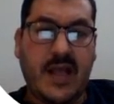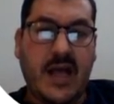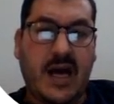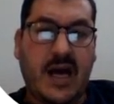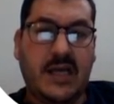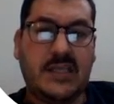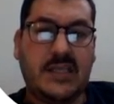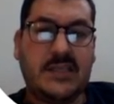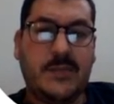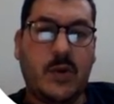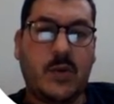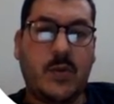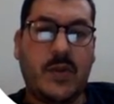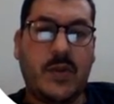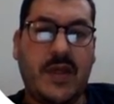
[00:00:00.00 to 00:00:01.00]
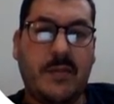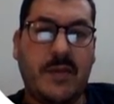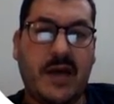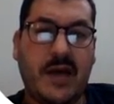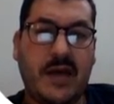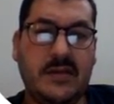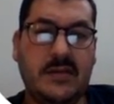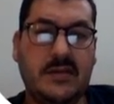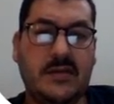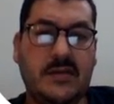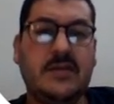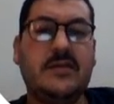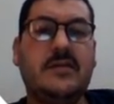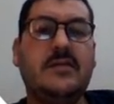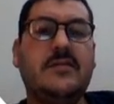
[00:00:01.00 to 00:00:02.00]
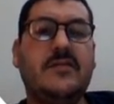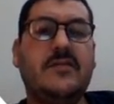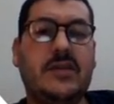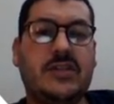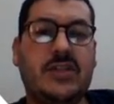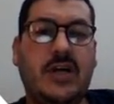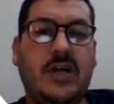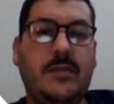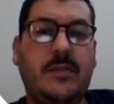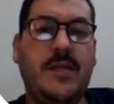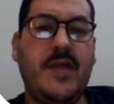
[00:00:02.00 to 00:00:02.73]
I spoke with the man, full stop.